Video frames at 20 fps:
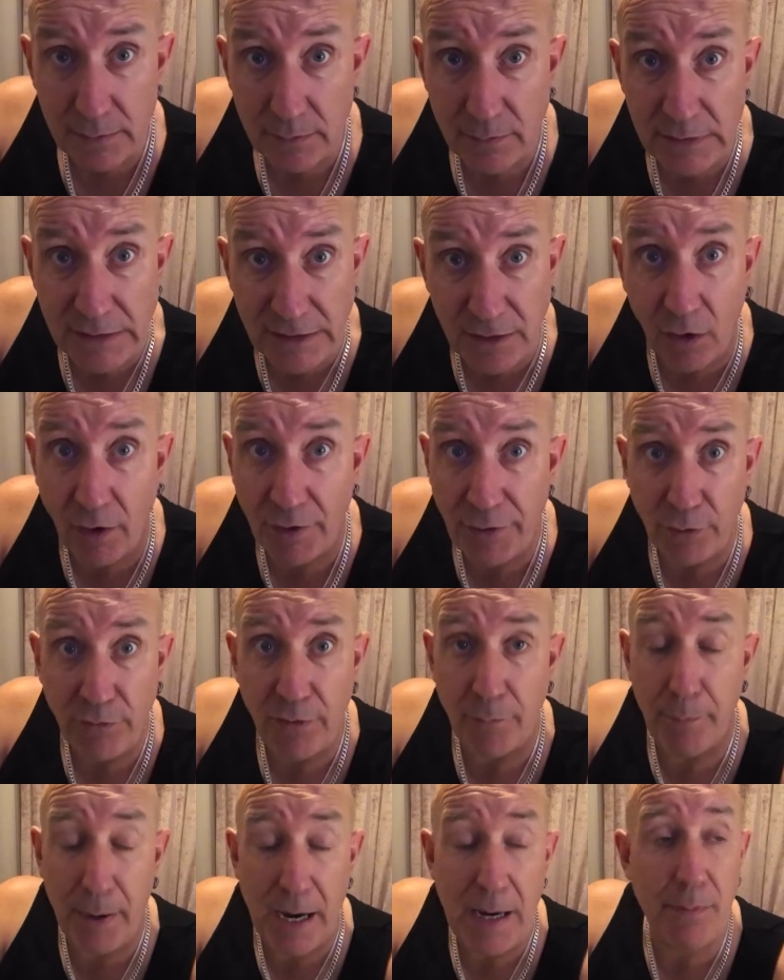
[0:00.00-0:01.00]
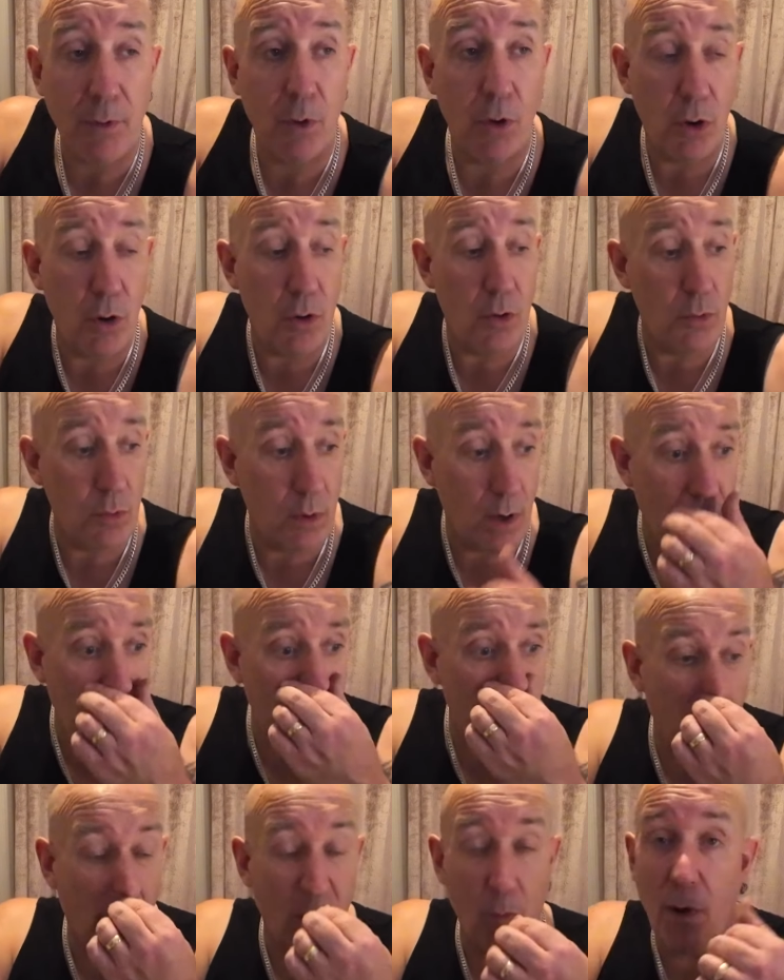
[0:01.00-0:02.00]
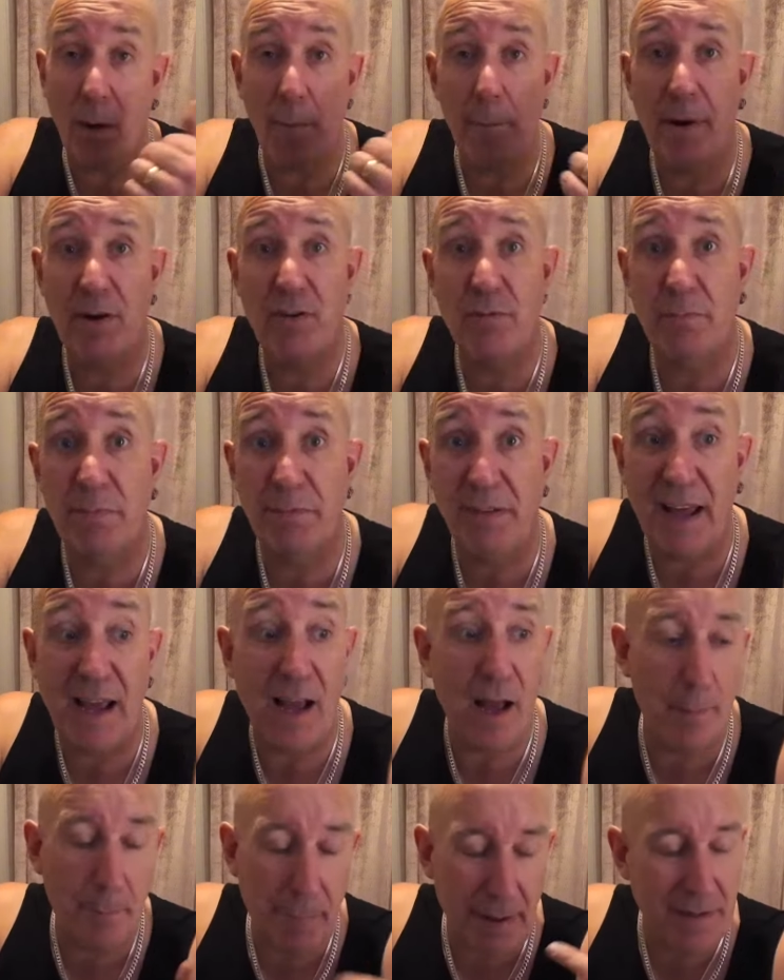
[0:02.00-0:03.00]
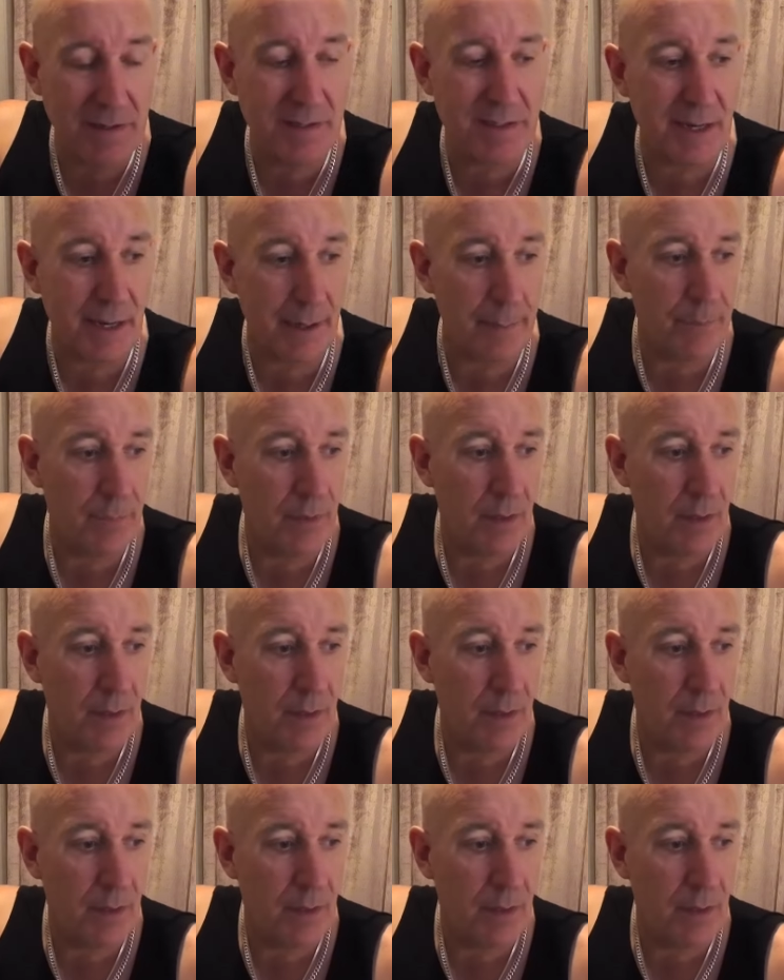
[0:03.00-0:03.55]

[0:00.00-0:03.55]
These are ideal for people who have got a one-bedroom flat, a bedsit,